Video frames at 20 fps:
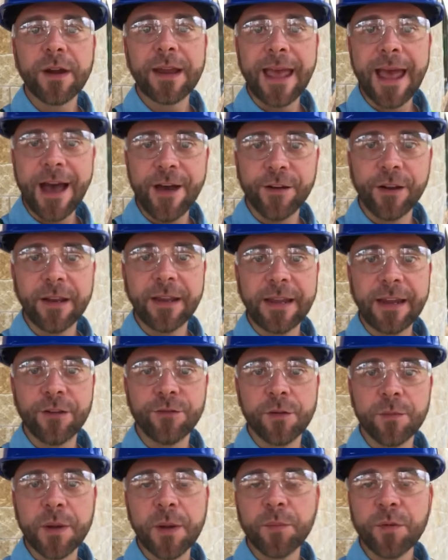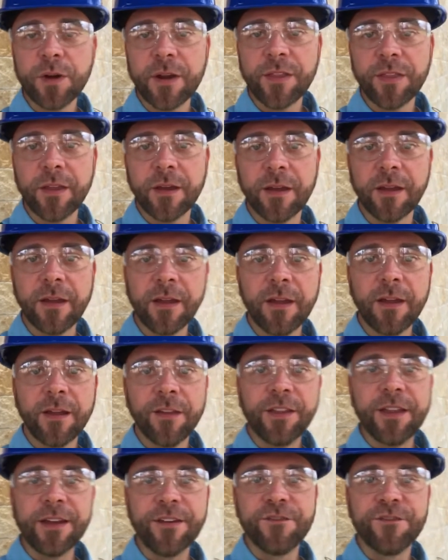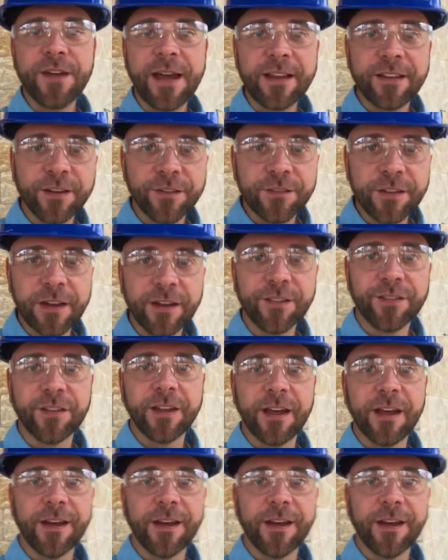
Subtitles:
how to lead, remembering the effectiveness